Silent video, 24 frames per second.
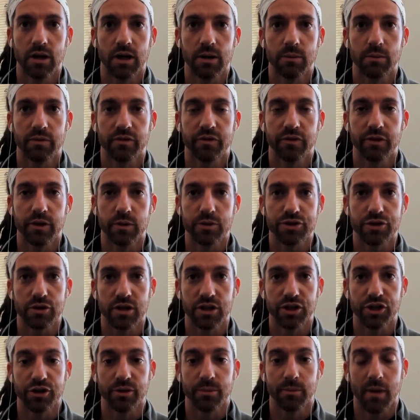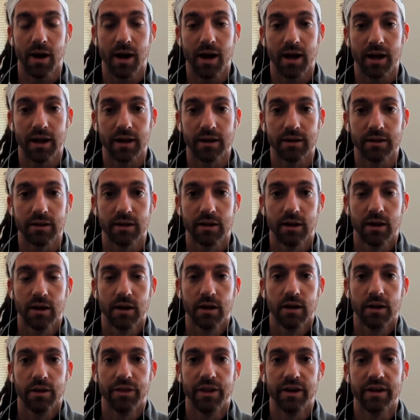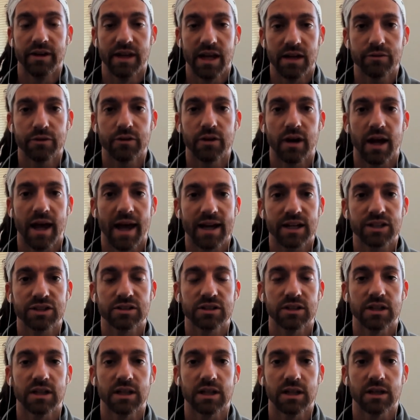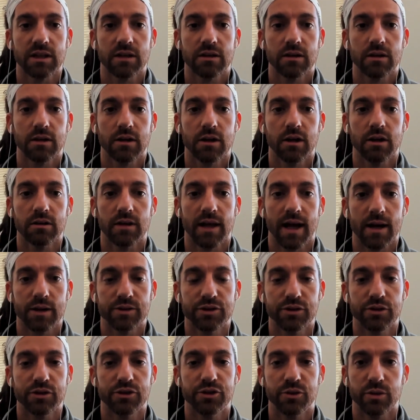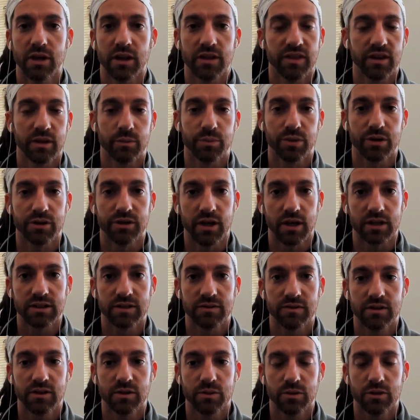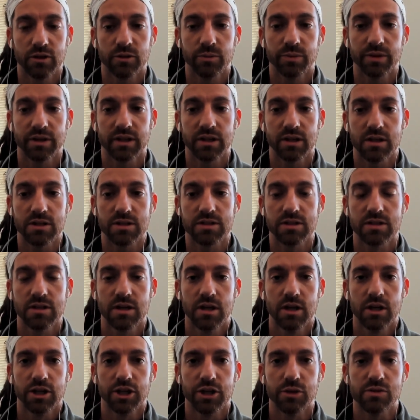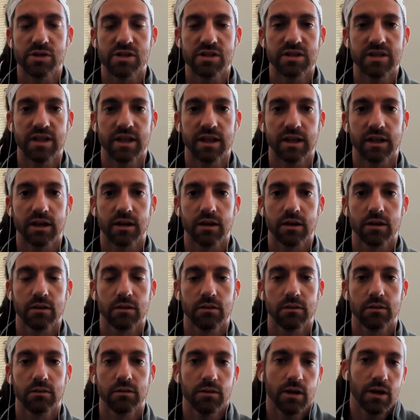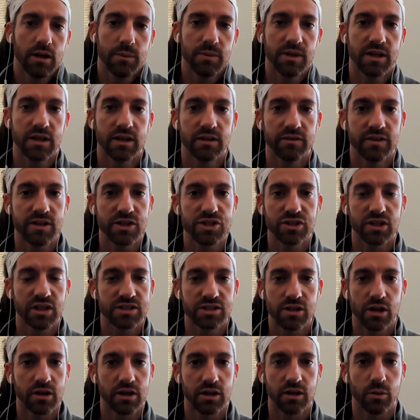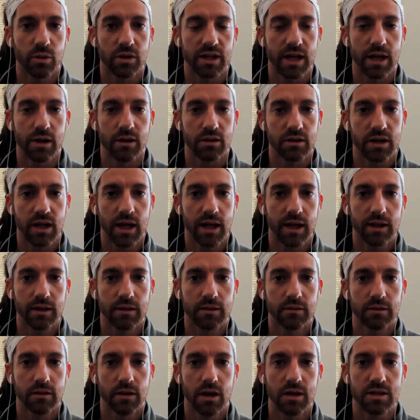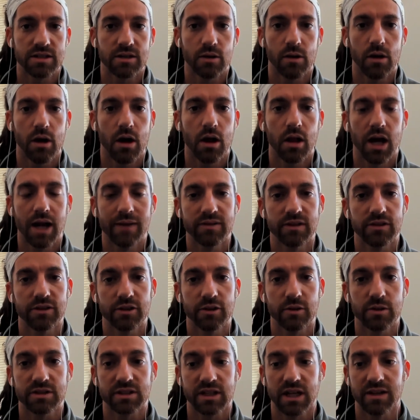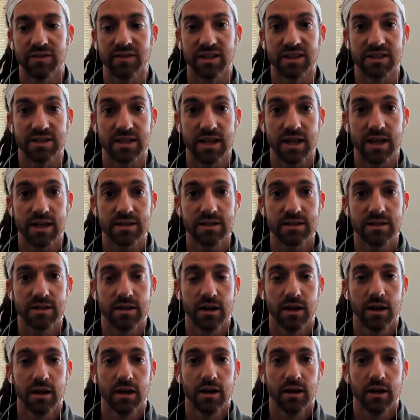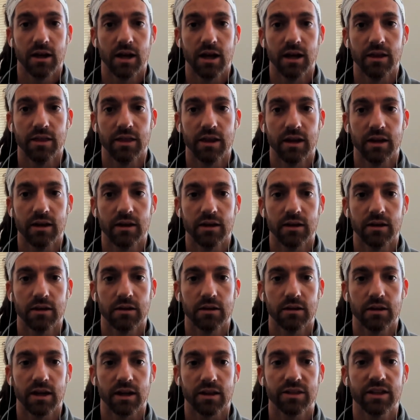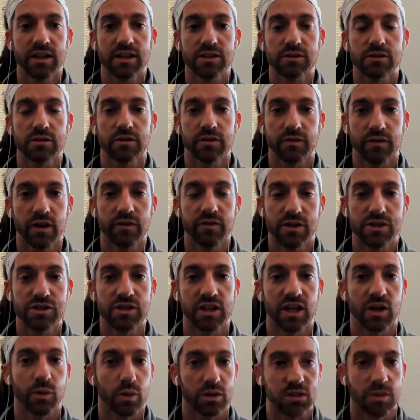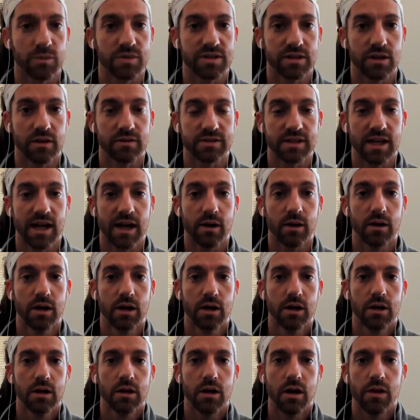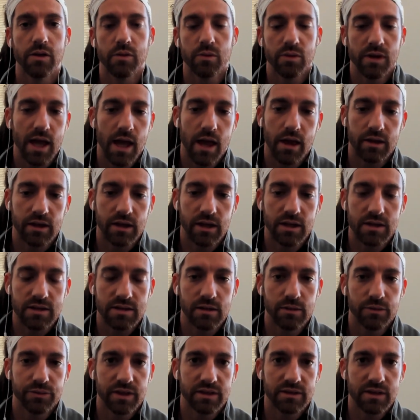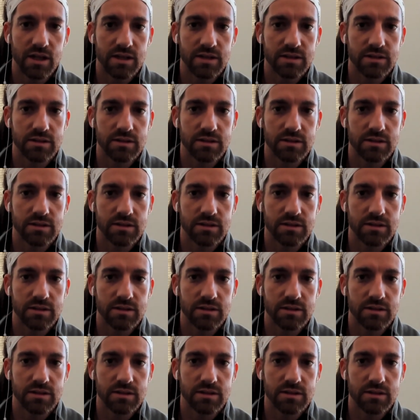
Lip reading: future in your mind that never actually allows you to do anything productive in the world, because you just think, I mean, eventually it's all going to work out okay. And so all I have to do is kind of exist, and then, like, things are eventually going to work themselves out. And the reality is, I don't think that's